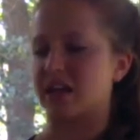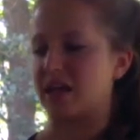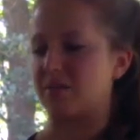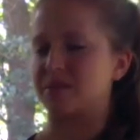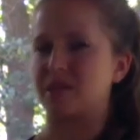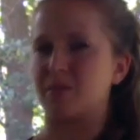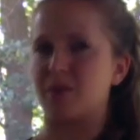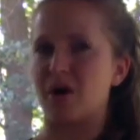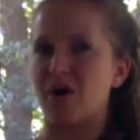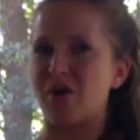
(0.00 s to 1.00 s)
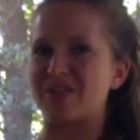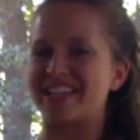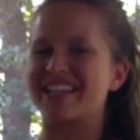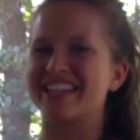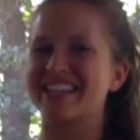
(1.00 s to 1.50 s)
keeps the
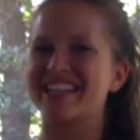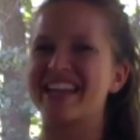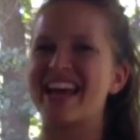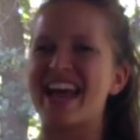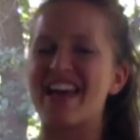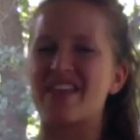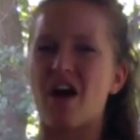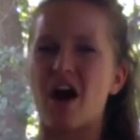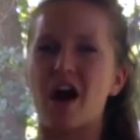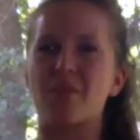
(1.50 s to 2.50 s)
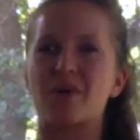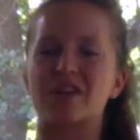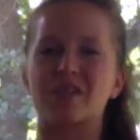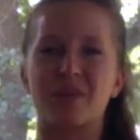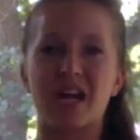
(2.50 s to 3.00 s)
bone in the arm, or
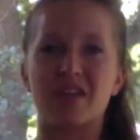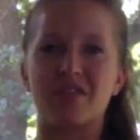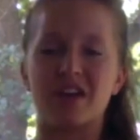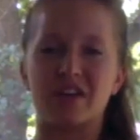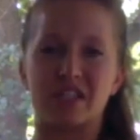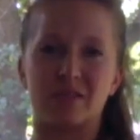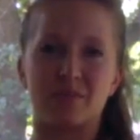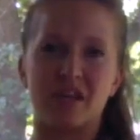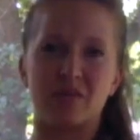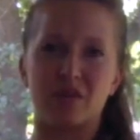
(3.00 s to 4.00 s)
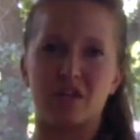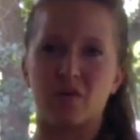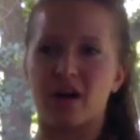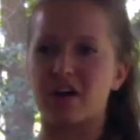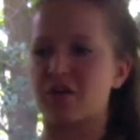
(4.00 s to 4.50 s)
some kind of other splint when you
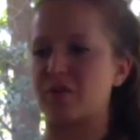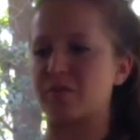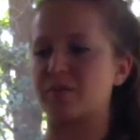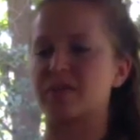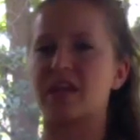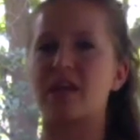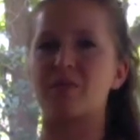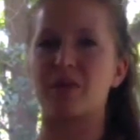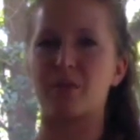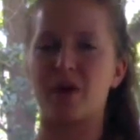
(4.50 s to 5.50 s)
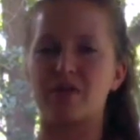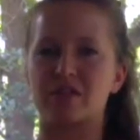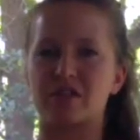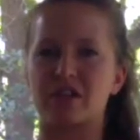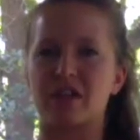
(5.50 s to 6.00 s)
wear, you keep the
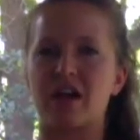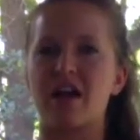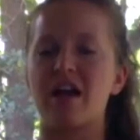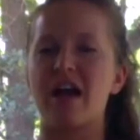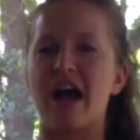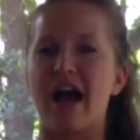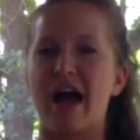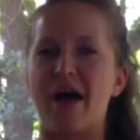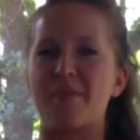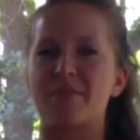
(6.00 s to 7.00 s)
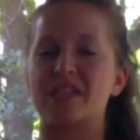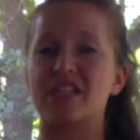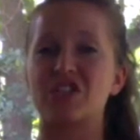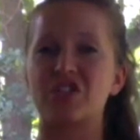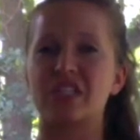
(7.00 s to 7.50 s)
bones or the
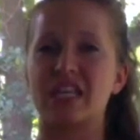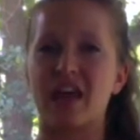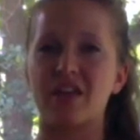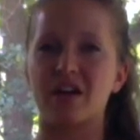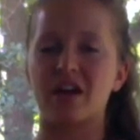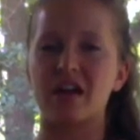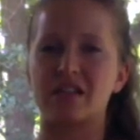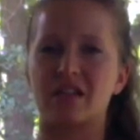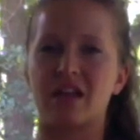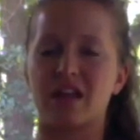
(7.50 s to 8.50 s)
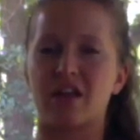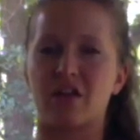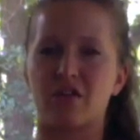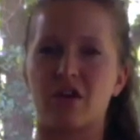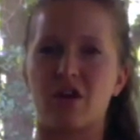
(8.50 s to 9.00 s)
tissue together, and so that can
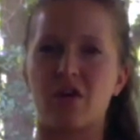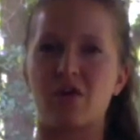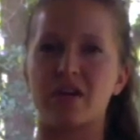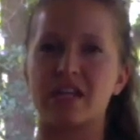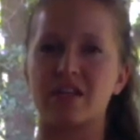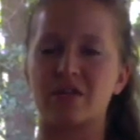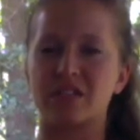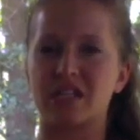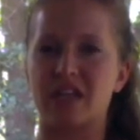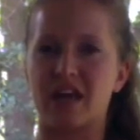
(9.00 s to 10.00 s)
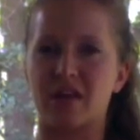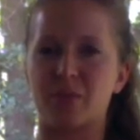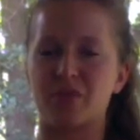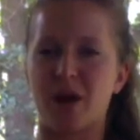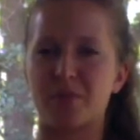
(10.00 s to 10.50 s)
grow and heal together
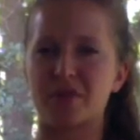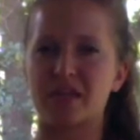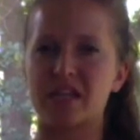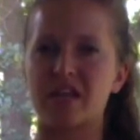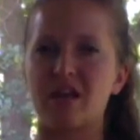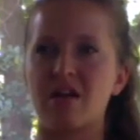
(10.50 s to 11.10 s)
properly.